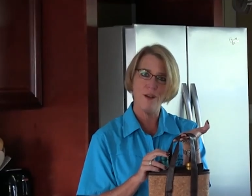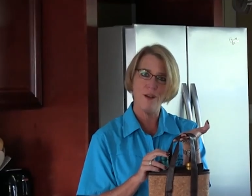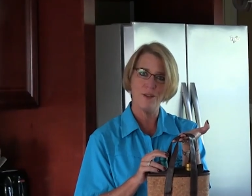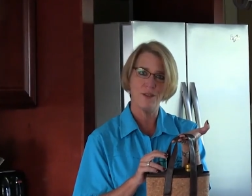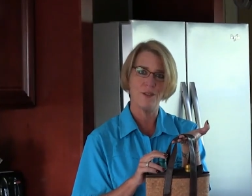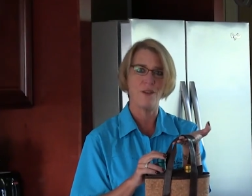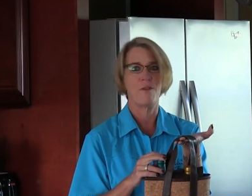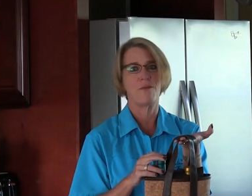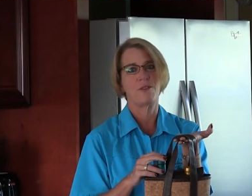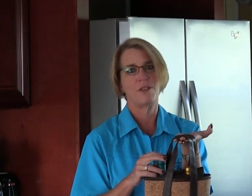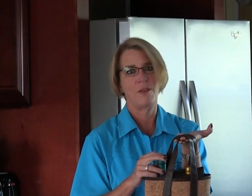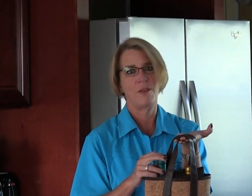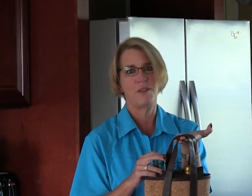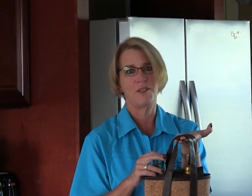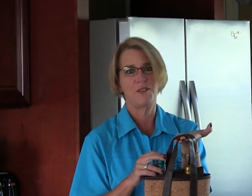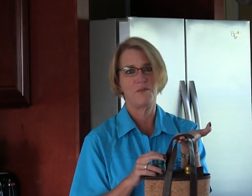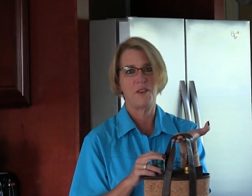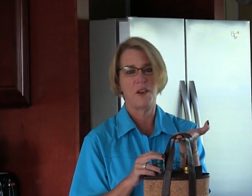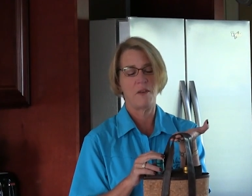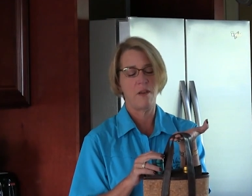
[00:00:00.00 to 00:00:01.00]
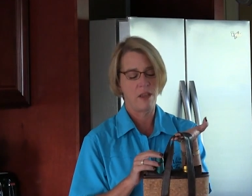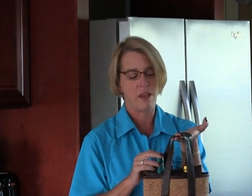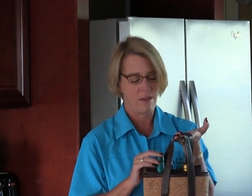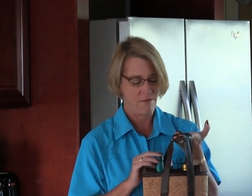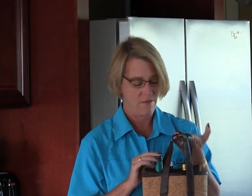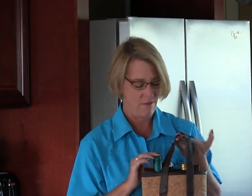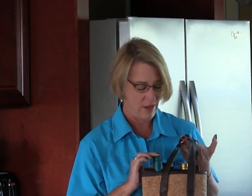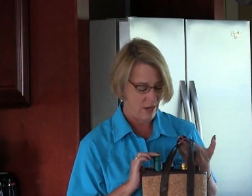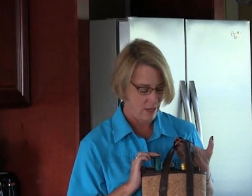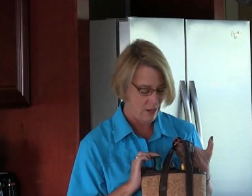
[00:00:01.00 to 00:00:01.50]
also, so it's very
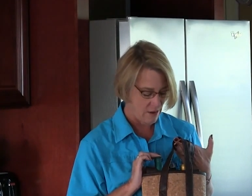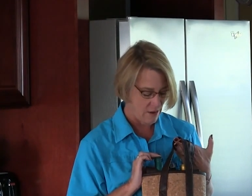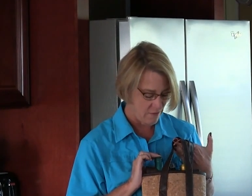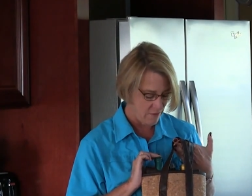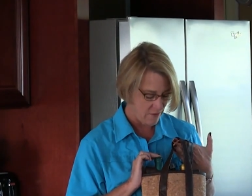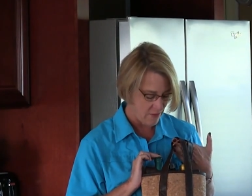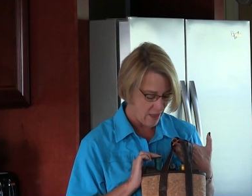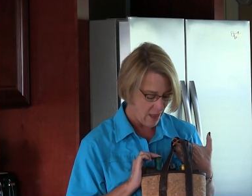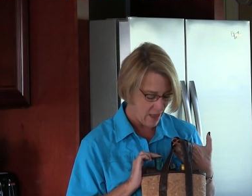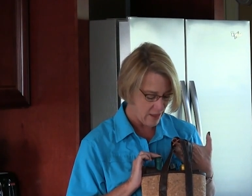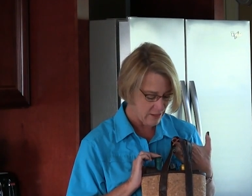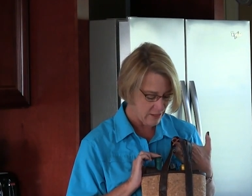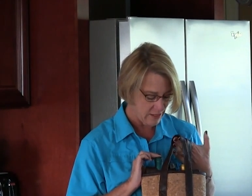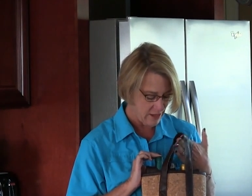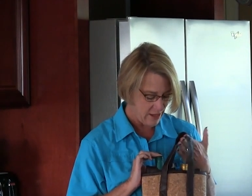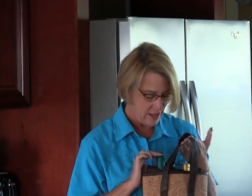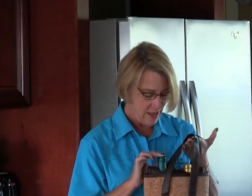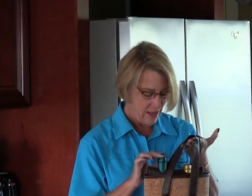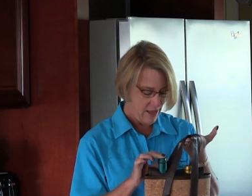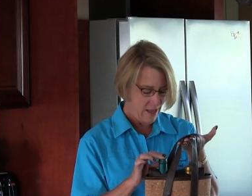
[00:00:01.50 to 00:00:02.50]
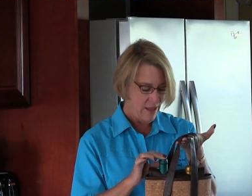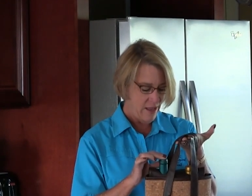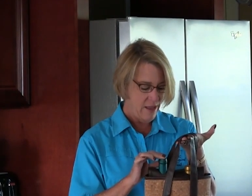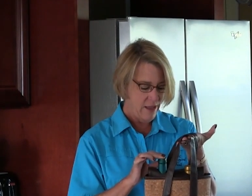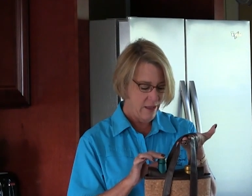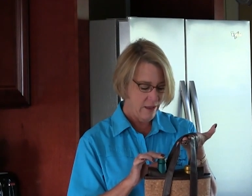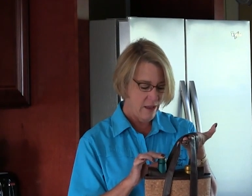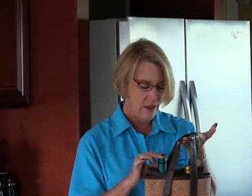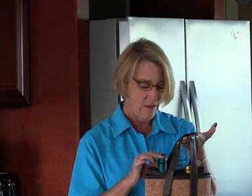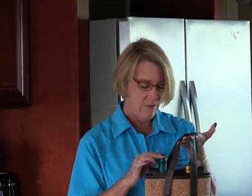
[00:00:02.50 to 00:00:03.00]
convenient for that.
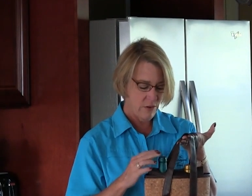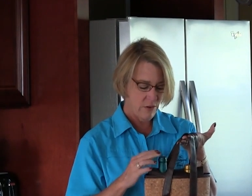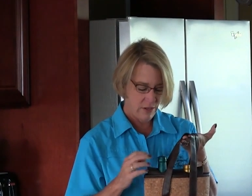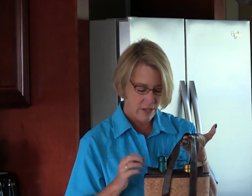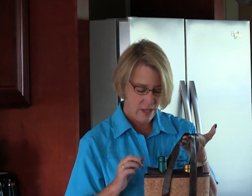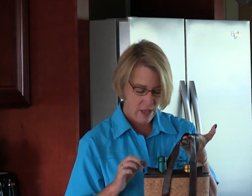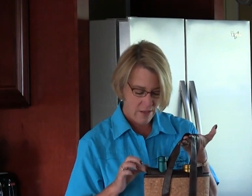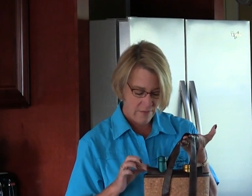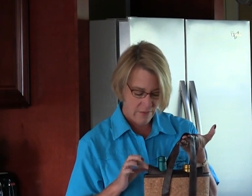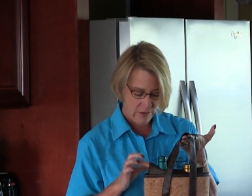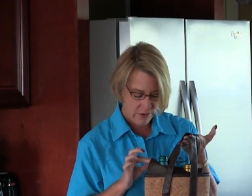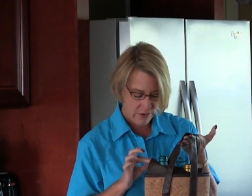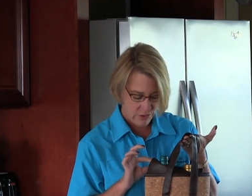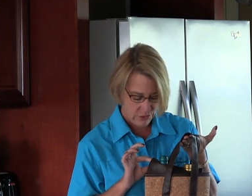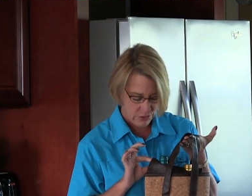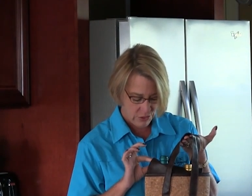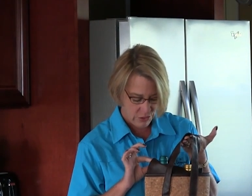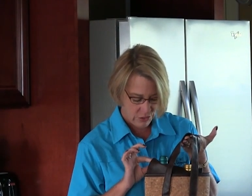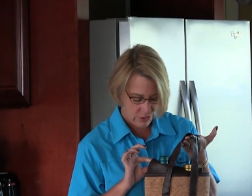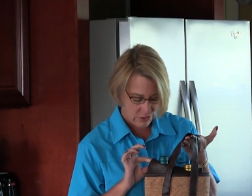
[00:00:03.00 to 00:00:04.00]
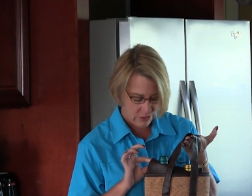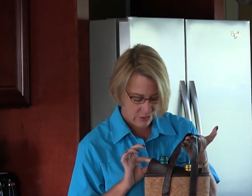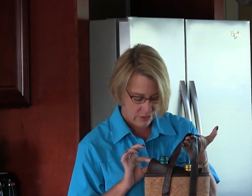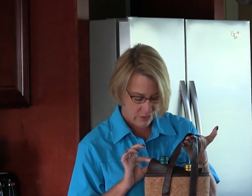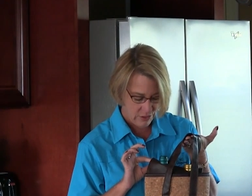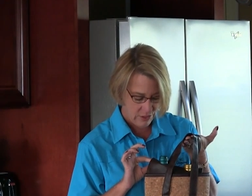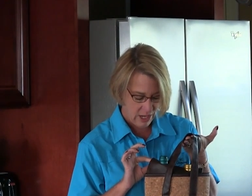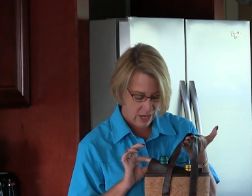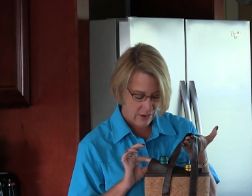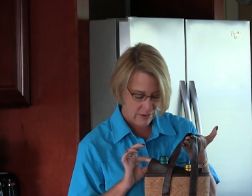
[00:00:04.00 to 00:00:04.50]
Cover, covers
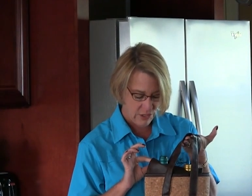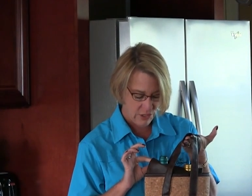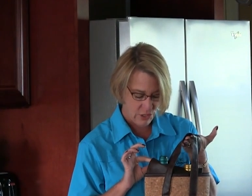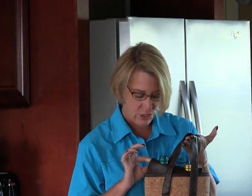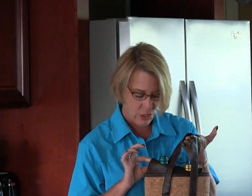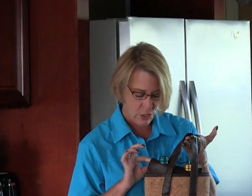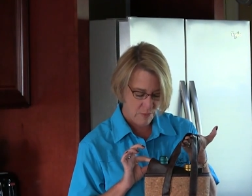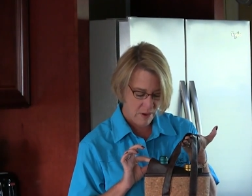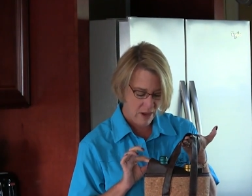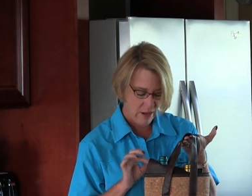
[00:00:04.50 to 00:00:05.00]
Carries two